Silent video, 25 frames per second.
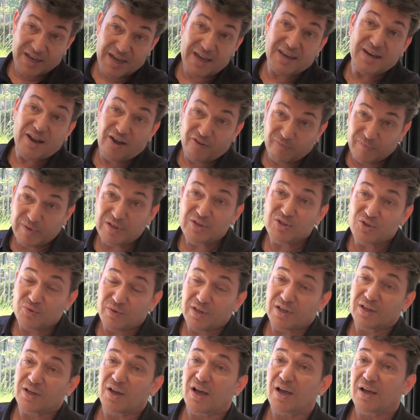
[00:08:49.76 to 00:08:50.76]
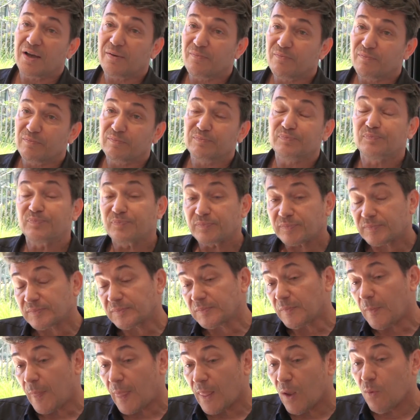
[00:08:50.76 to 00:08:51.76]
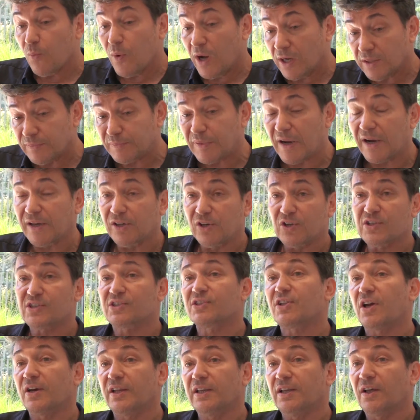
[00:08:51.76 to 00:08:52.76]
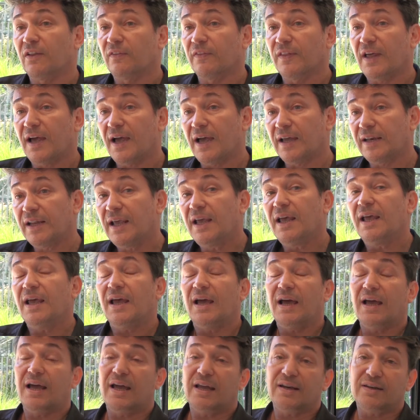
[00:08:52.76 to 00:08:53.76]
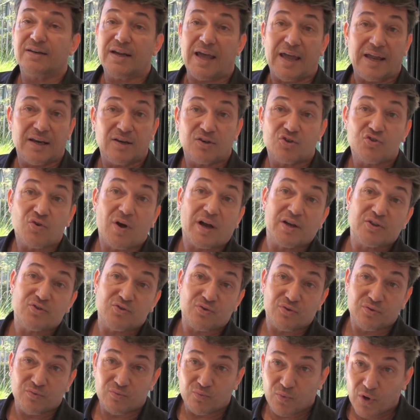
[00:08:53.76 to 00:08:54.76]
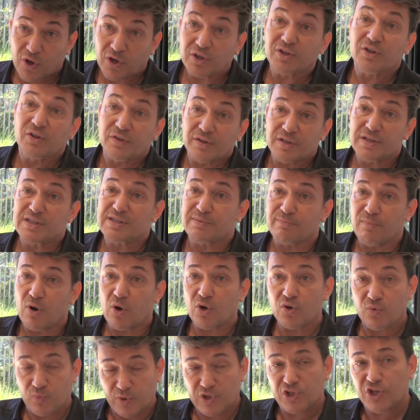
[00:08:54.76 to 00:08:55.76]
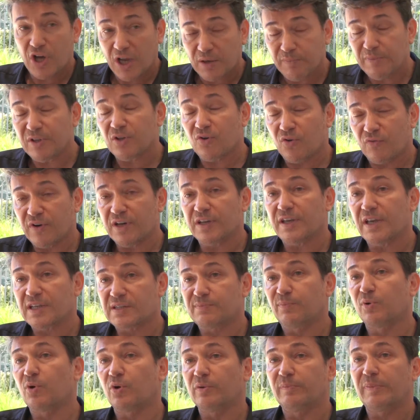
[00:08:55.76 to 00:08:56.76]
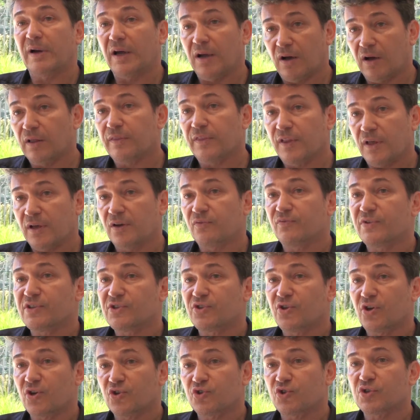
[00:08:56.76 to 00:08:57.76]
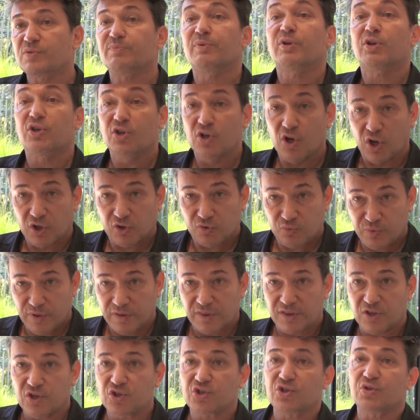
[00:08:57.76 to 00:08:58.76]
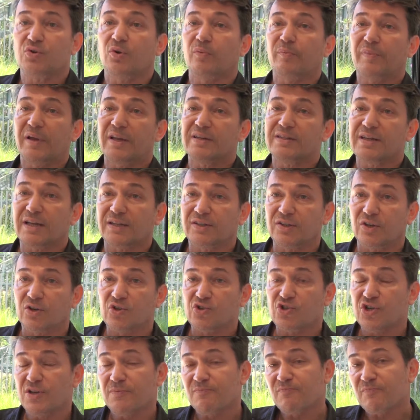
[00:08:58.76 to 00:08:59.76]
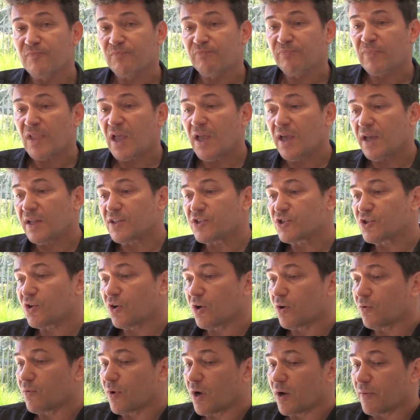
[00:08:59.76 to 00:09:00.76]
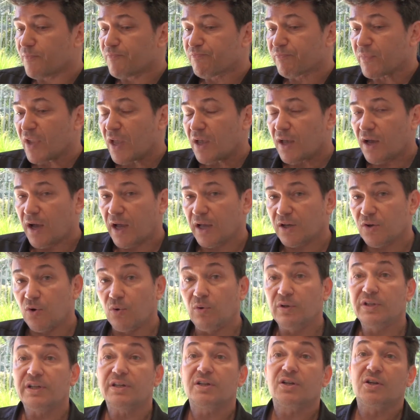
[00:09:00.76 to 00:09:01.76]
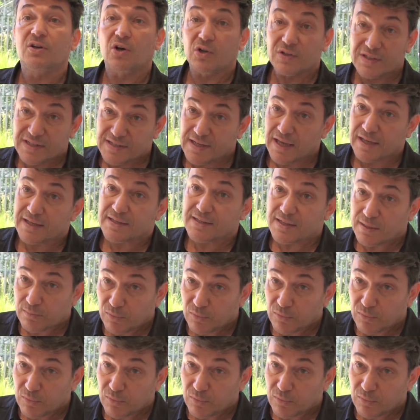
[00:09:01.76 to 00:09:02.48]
again, I've been doing one pilot study on that, and try to work on this mode, which had been already explored by other researchers, but not with digital pen technology. And so I called it Consec